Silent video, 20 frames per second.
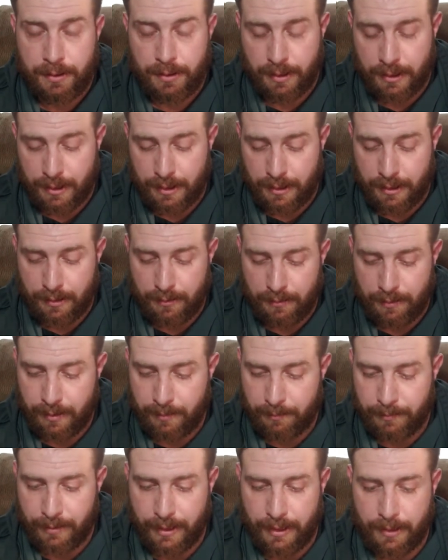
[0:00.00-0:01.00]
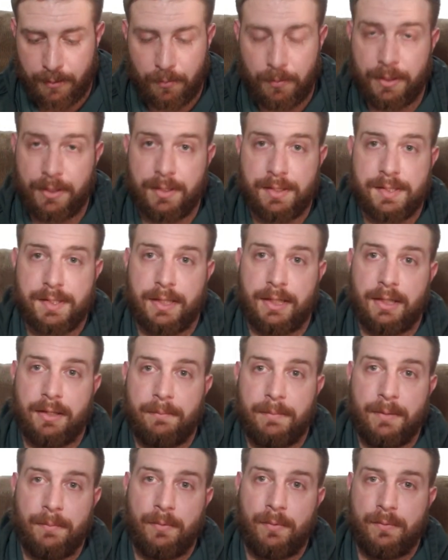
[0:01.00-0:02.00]
And back when the Second
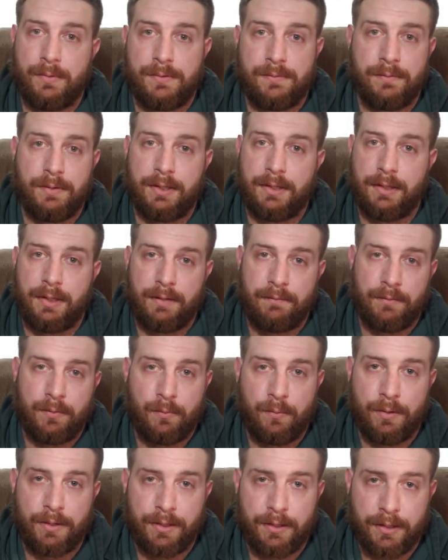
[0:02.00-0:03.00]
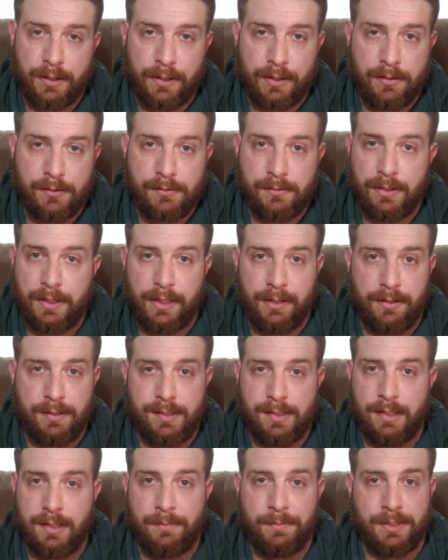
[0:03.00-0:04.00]
Amendment was written, everyone in the country had the
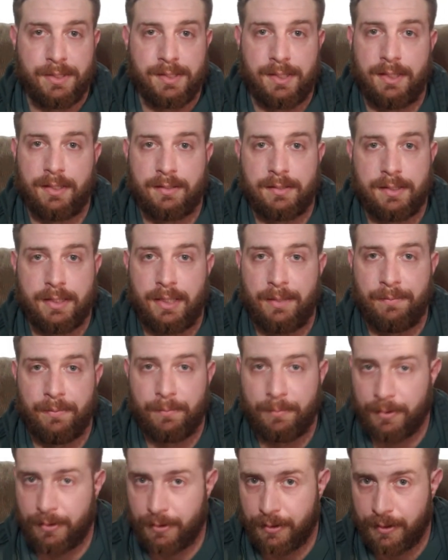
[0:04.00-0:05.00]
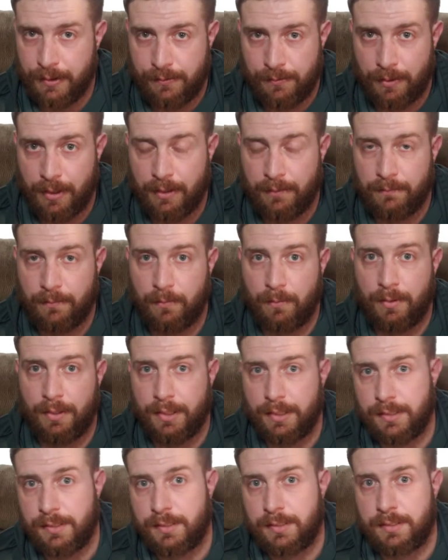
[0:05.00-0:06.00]
same exact capabilities
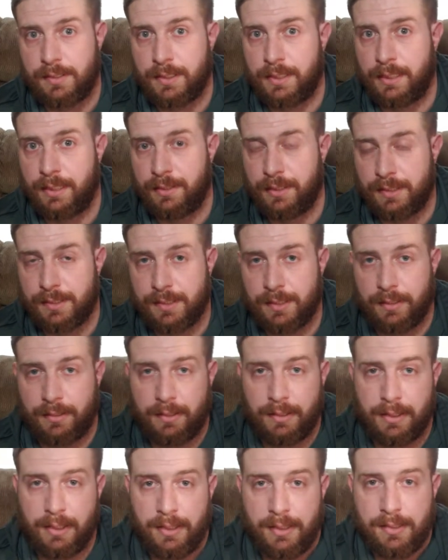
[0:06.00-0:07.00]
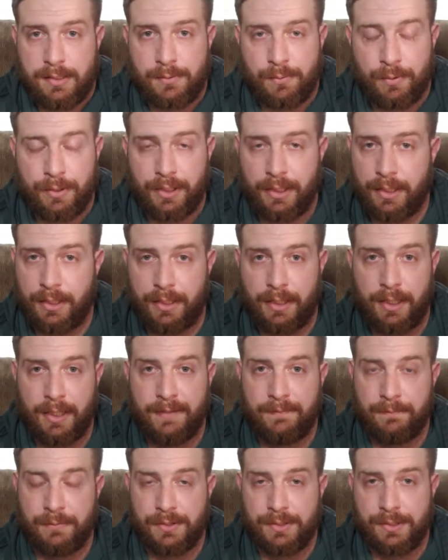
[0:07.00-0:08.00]
rifle-wise. Today, that's not the case. We can't
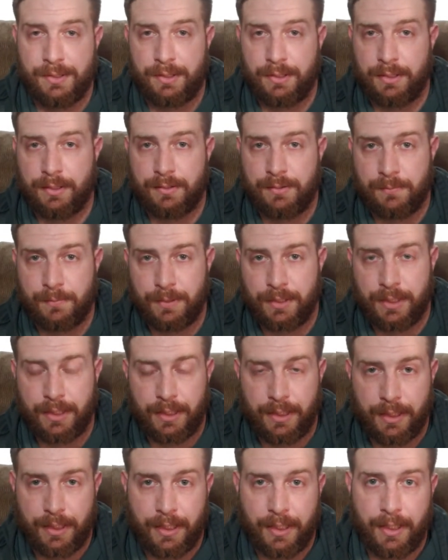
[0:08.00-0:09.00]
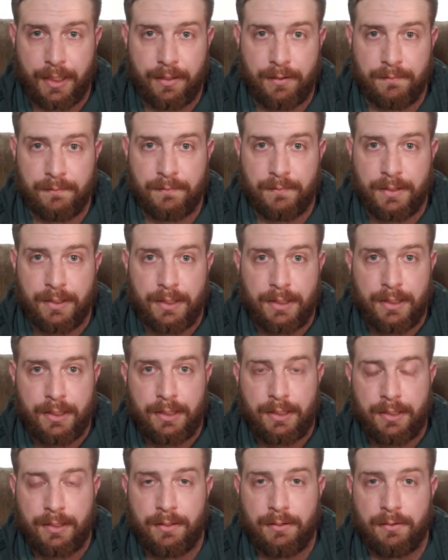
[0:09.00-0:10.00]
have machine guns. We can't have,
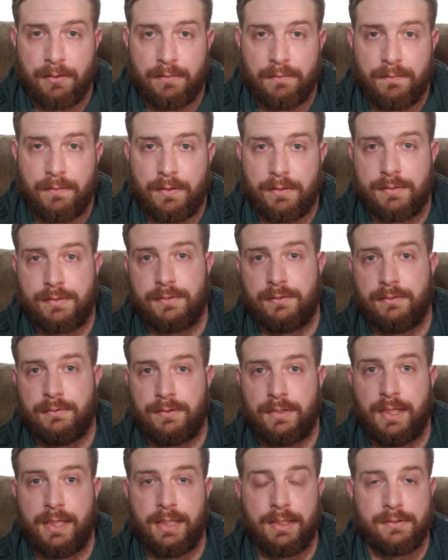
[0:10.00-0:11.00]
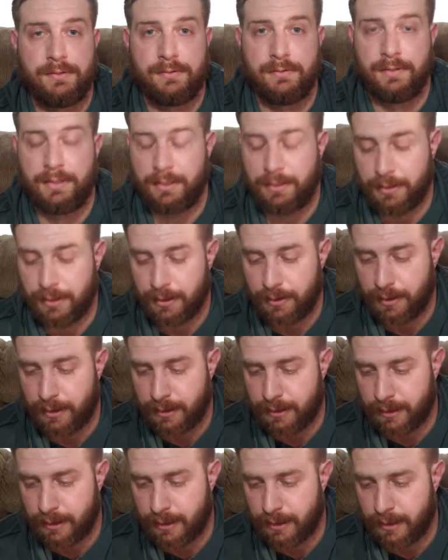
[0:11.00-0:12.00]
you know, functional tanks or anything
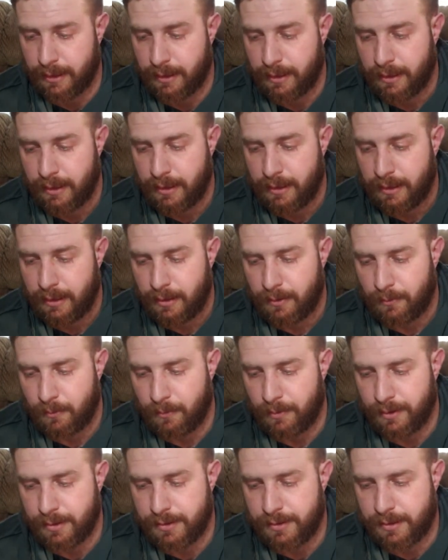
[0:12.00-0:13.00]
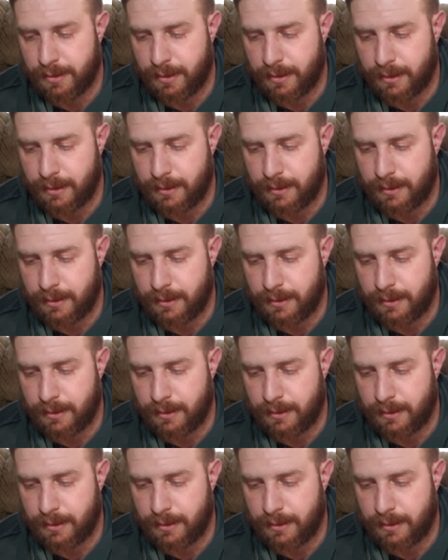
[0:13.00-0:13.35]
like that. Which, we